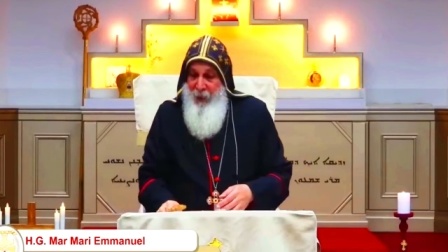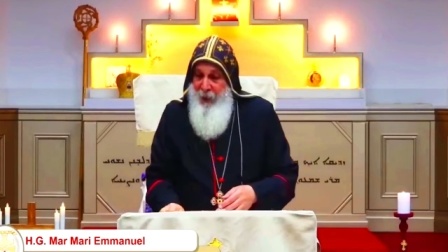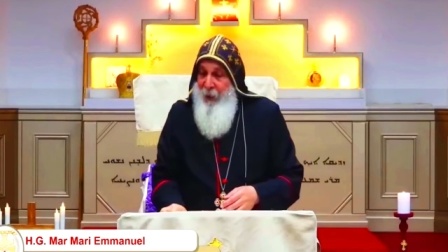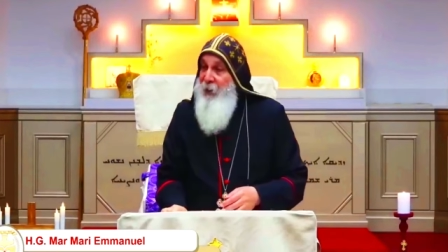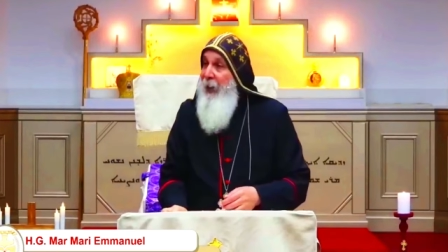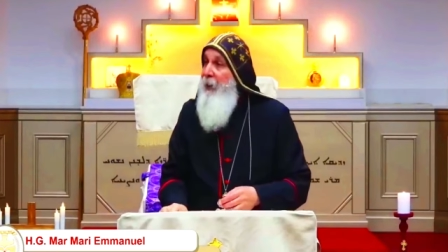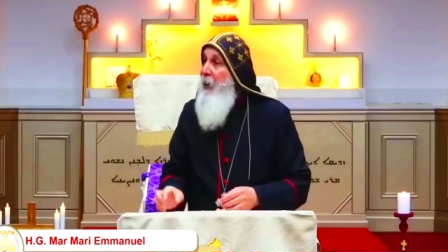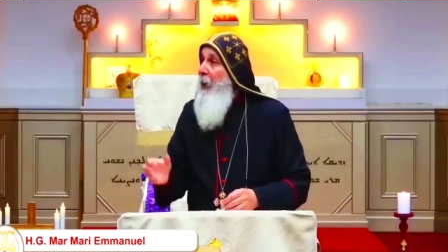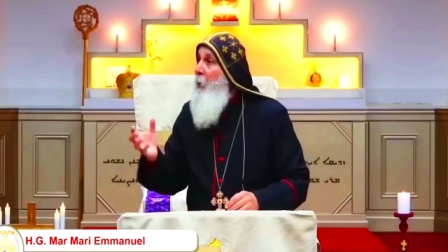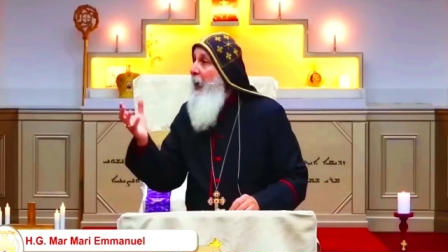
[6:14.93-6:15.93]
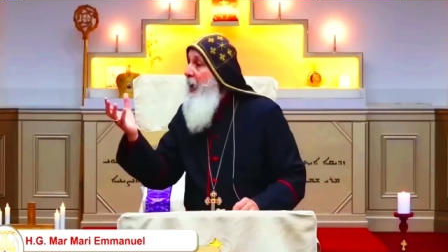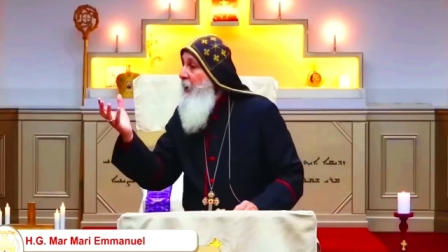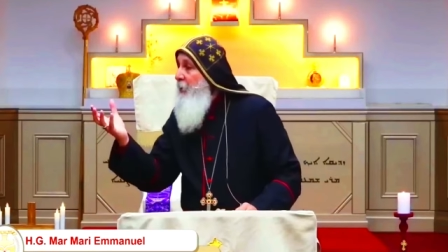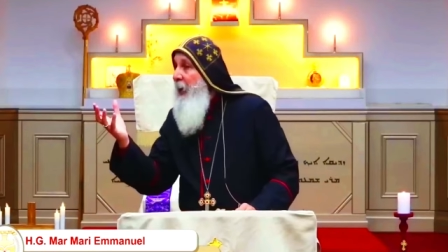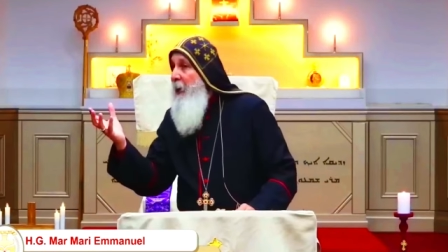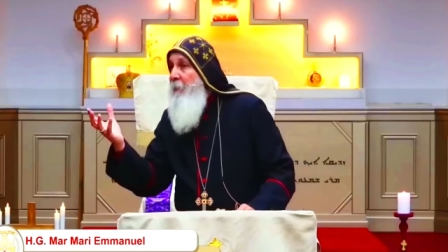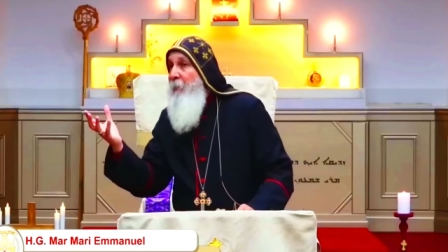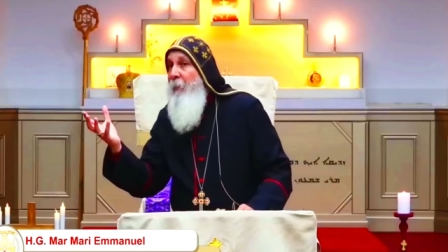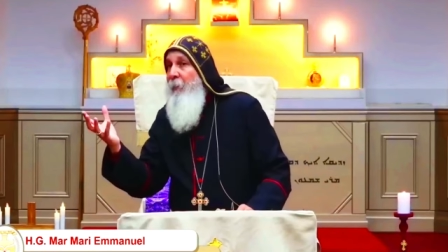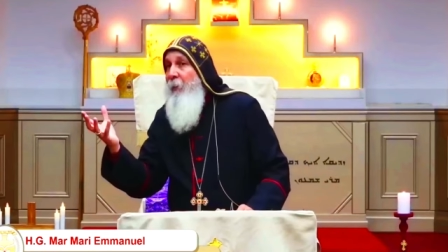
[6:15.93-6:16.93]
He said, The greater
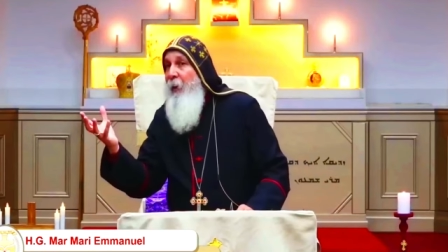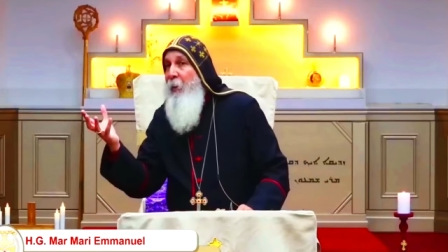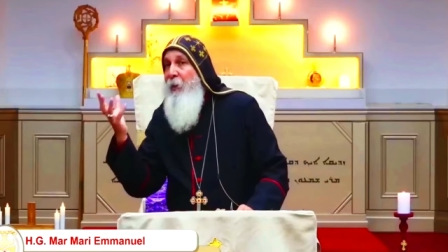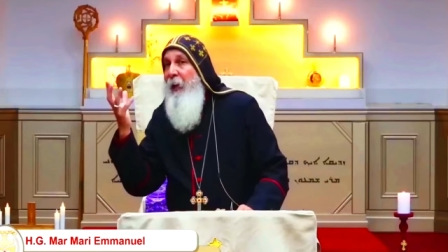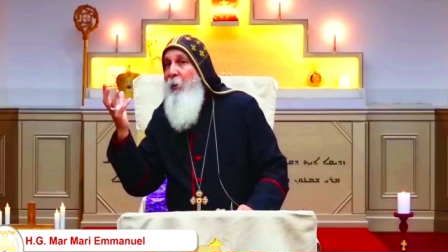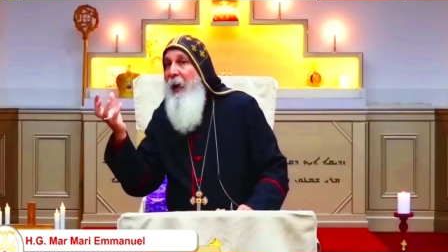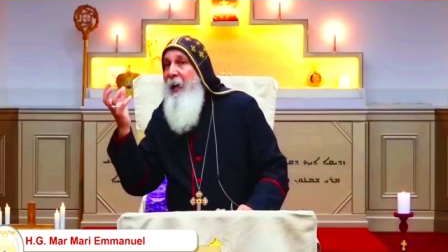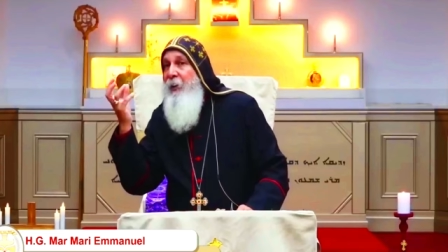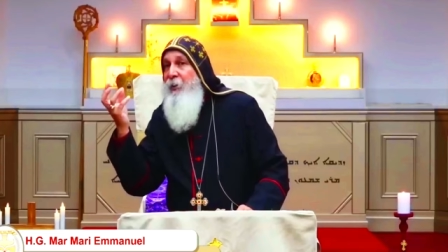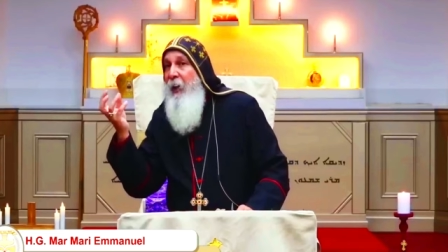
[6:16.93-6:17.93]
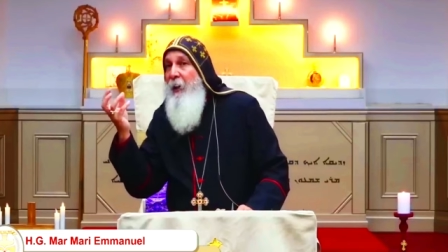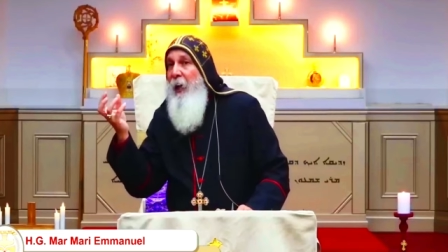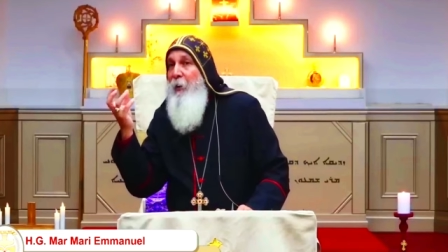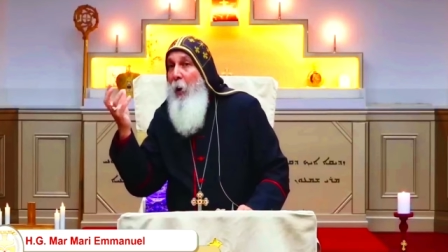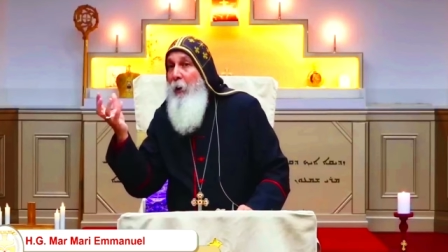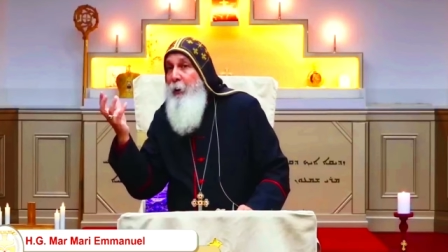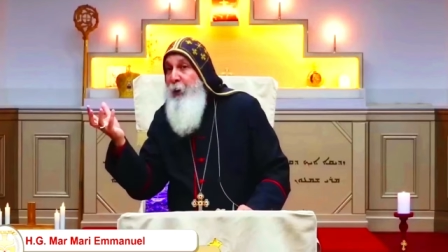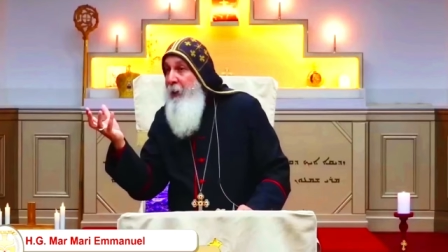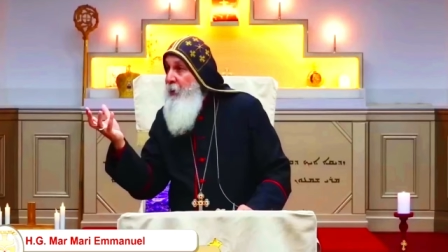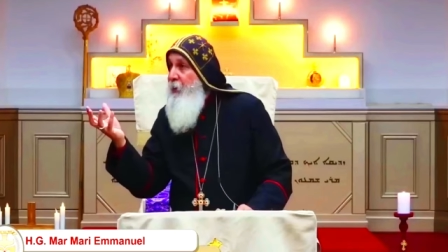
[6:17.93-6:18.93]
the greater the knowledge
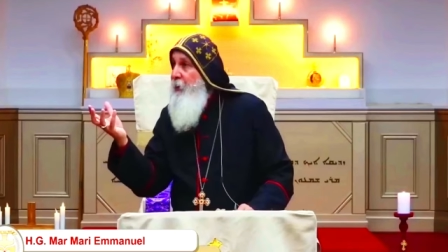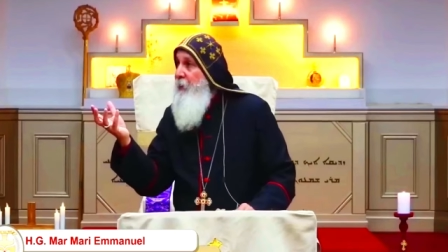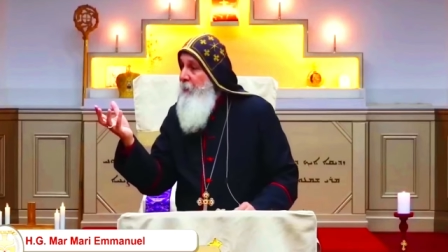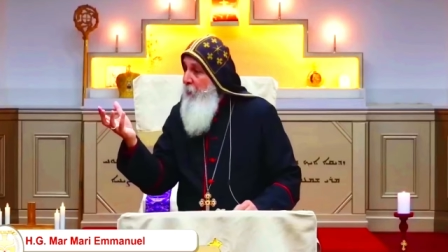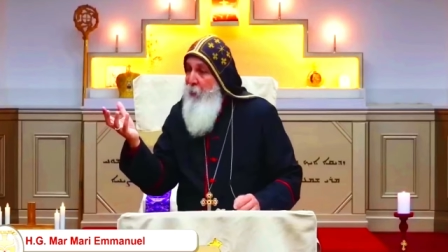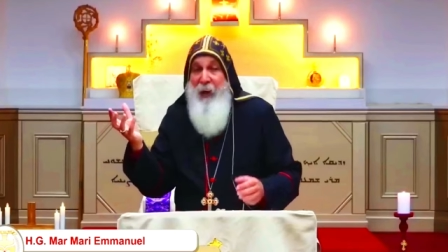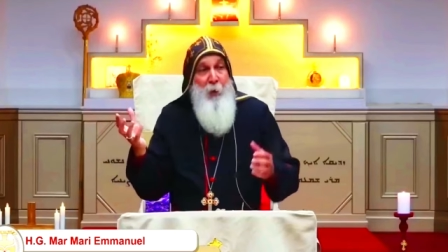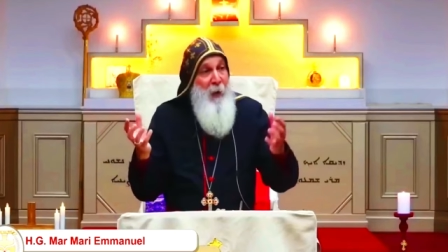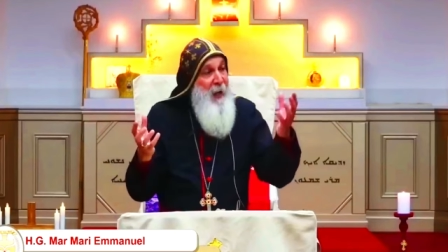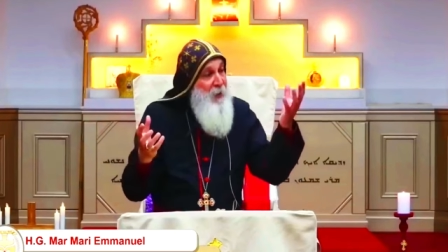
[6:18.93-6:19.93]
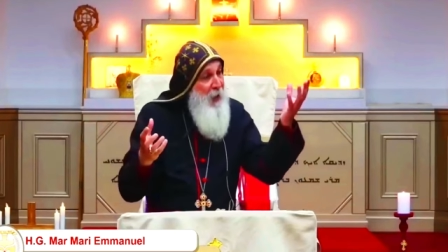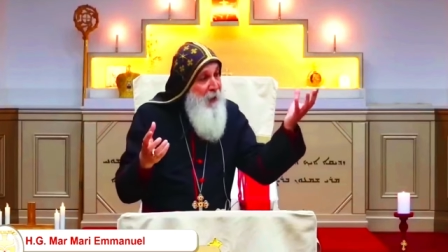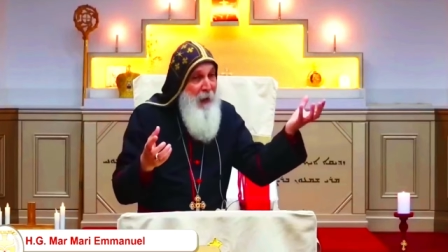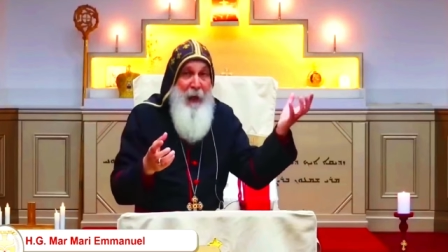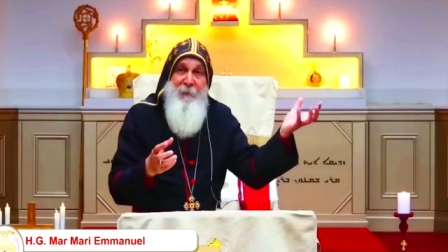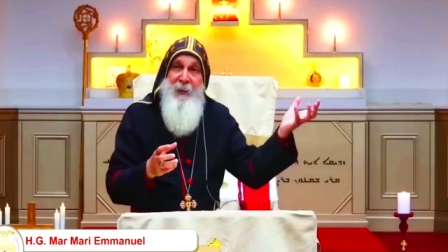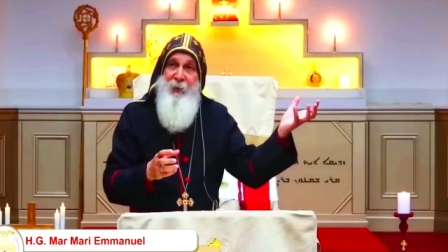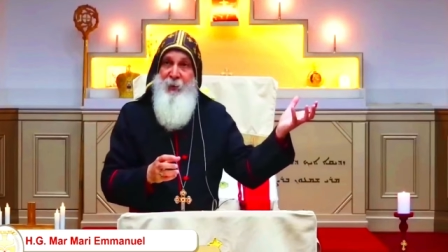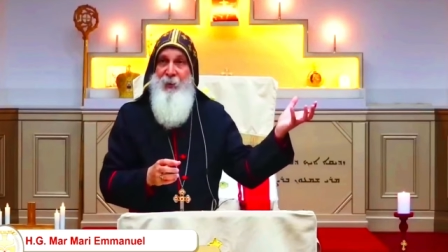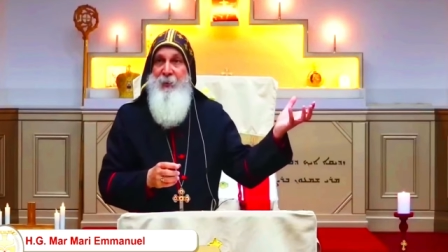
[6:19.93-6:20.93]
is, the greater the love
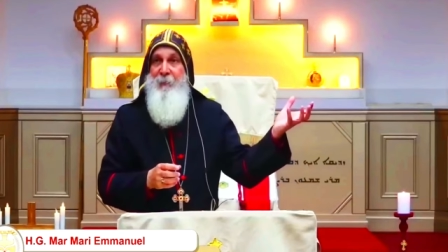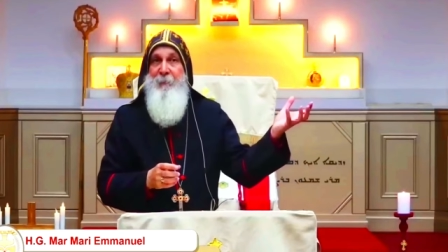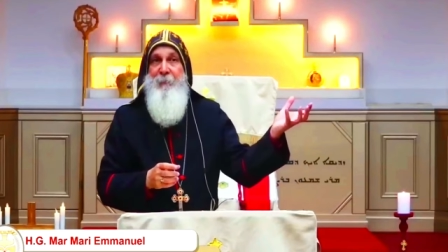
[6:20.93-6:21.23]
is.